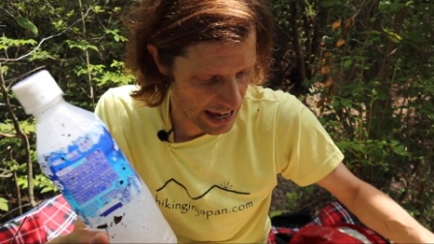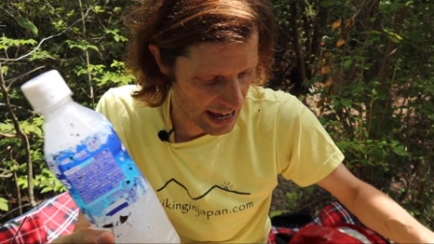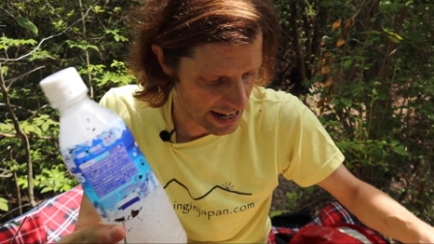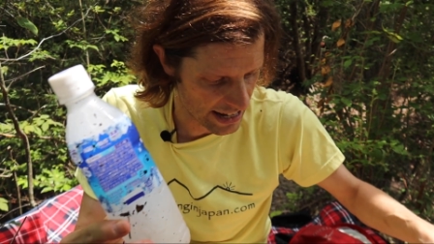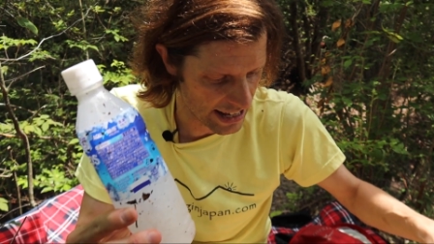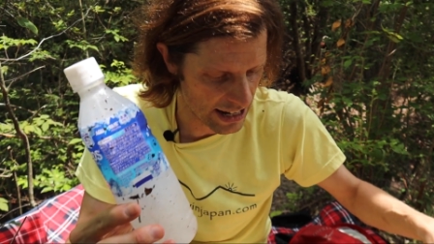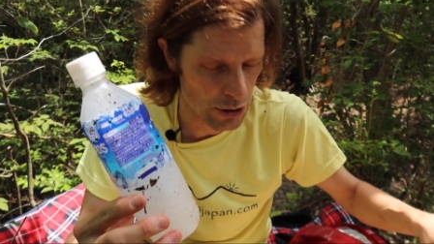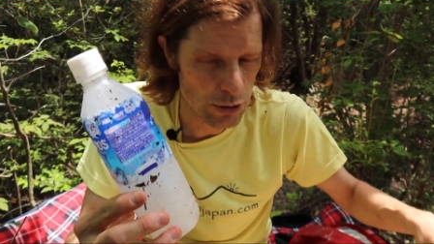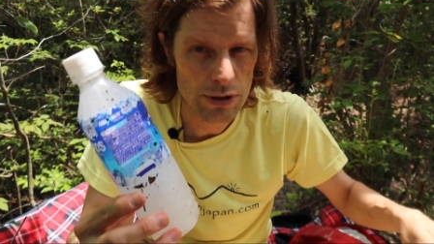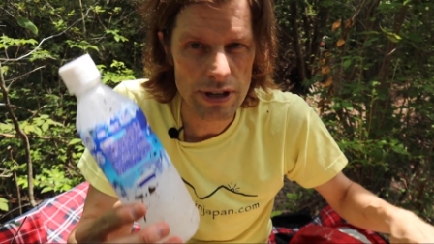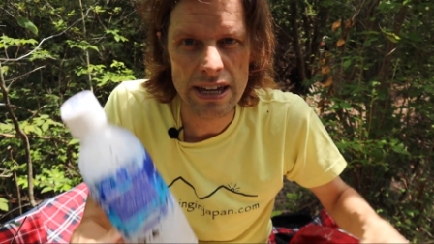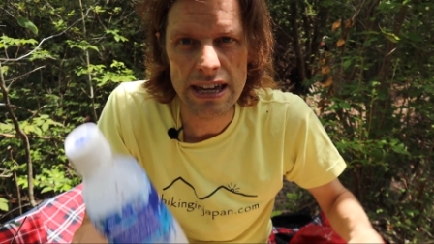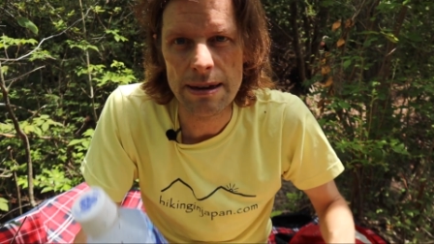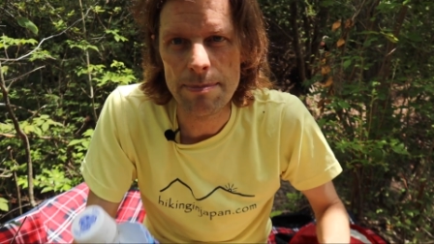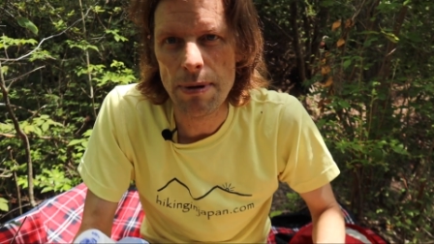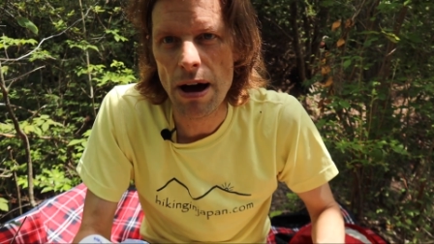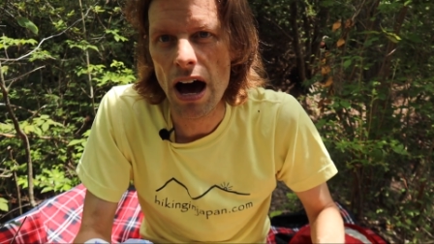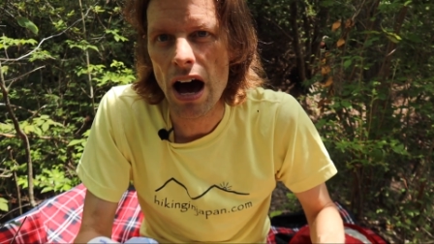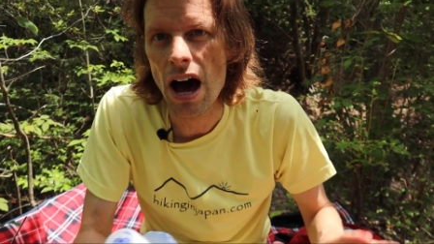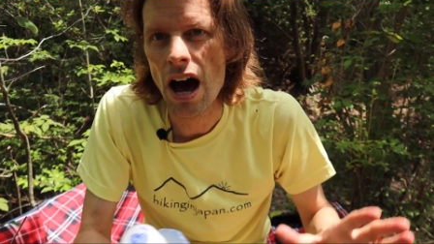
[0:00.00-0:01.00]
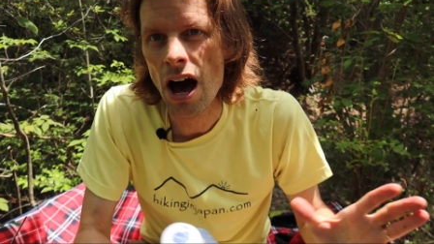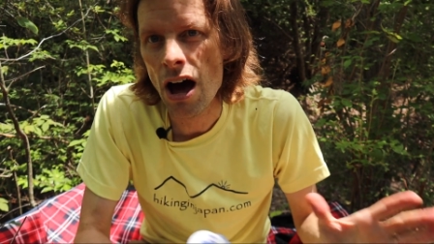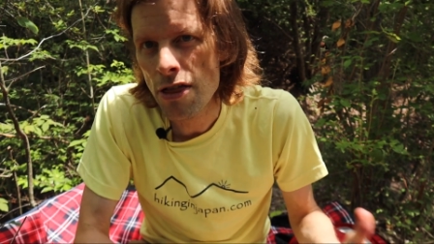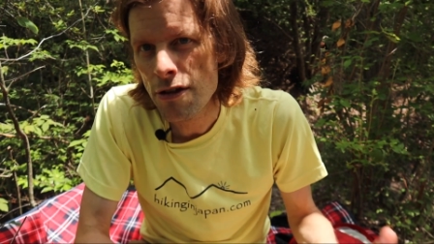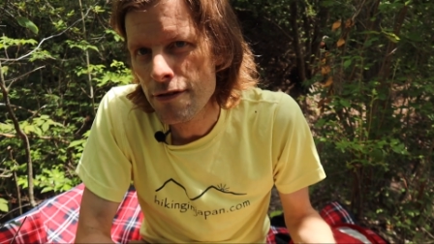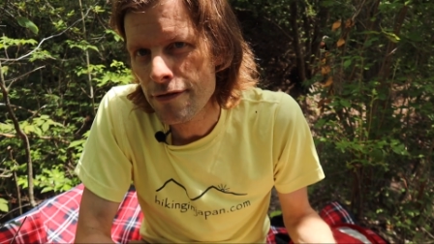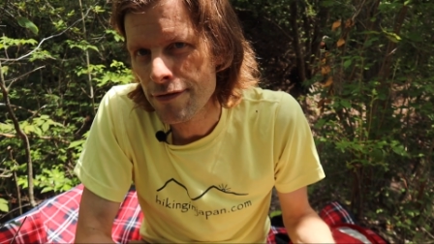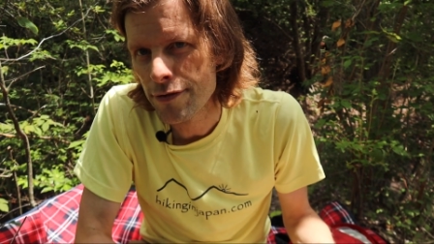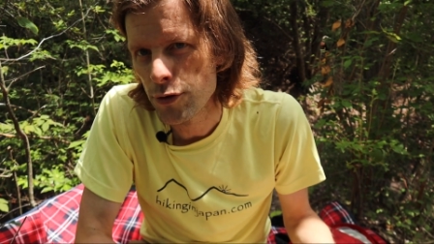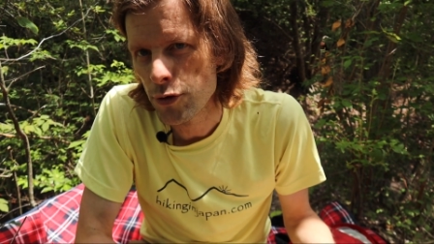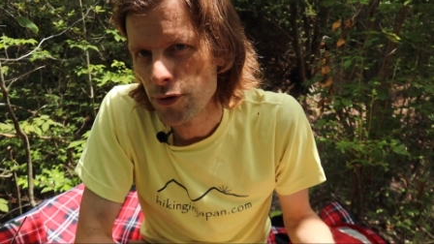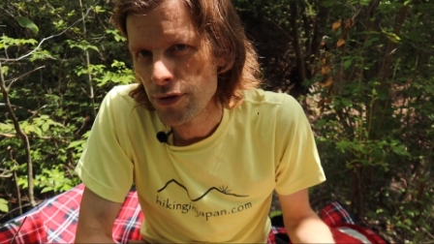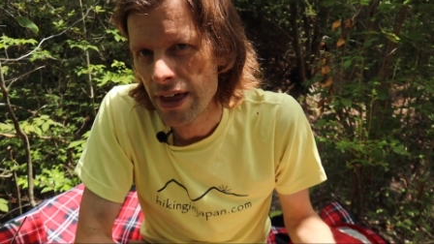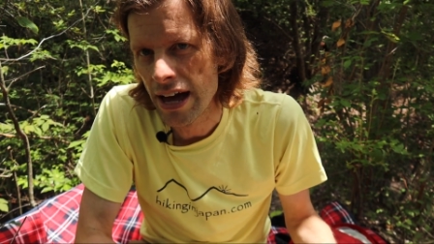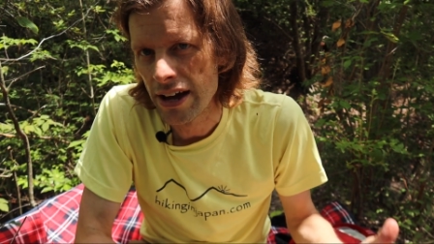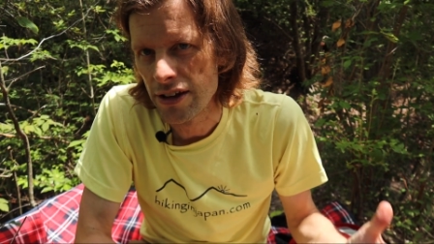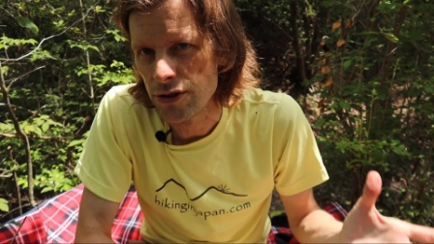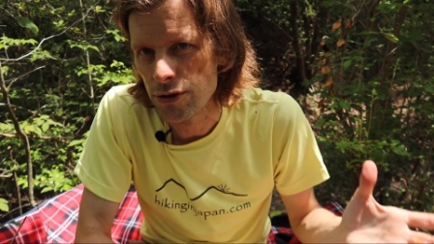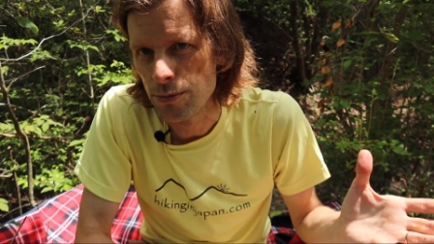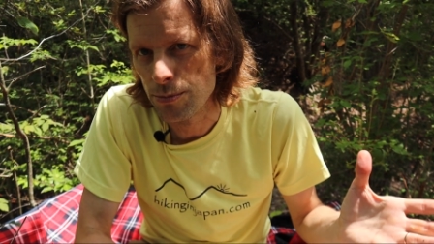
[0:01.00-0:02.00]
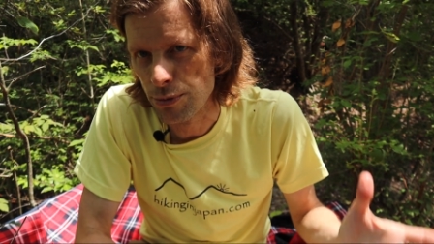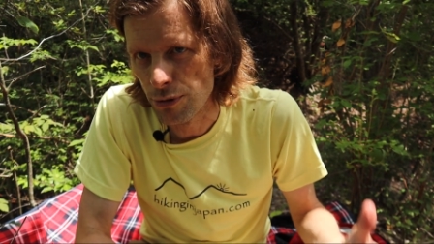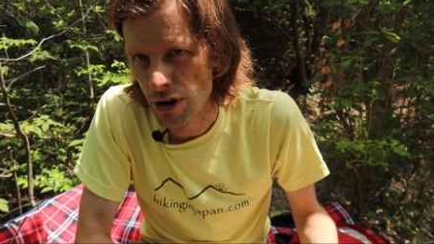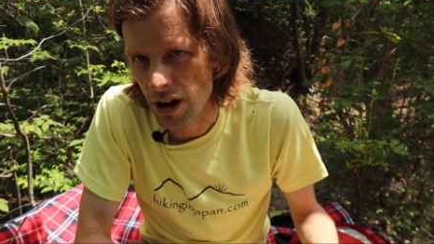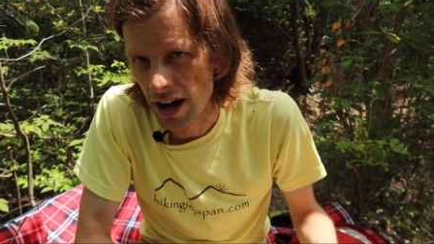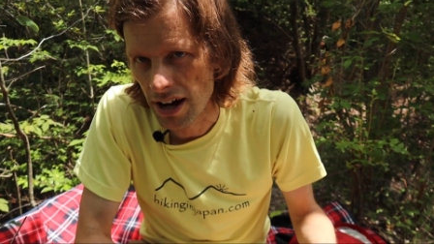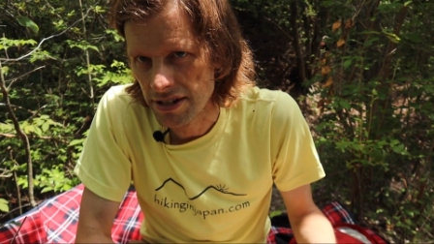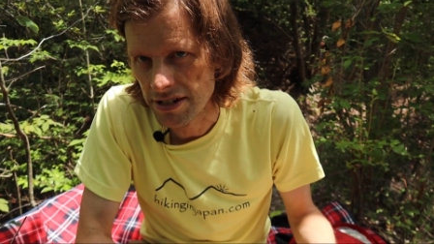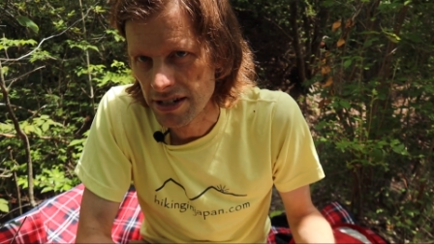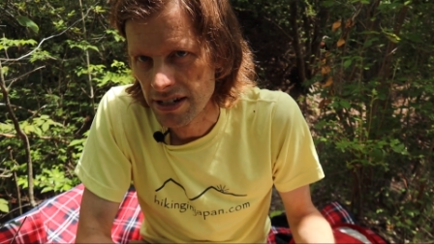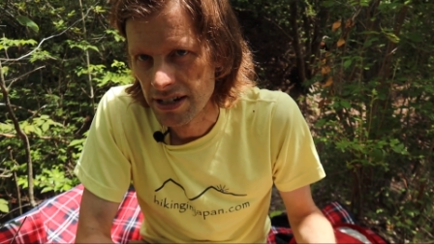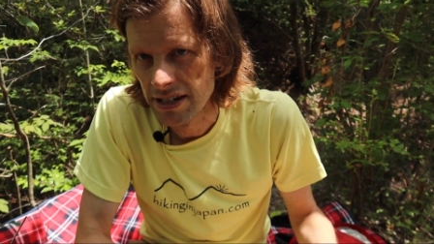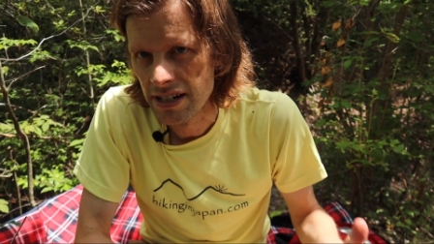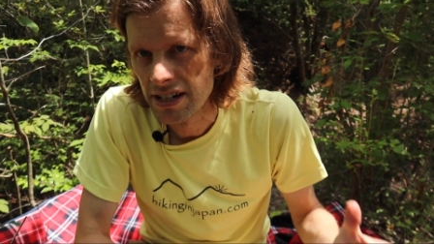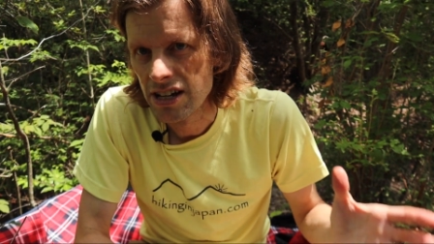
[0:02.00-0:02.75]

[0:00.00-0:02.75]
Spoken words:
and it'll keep other food that you brought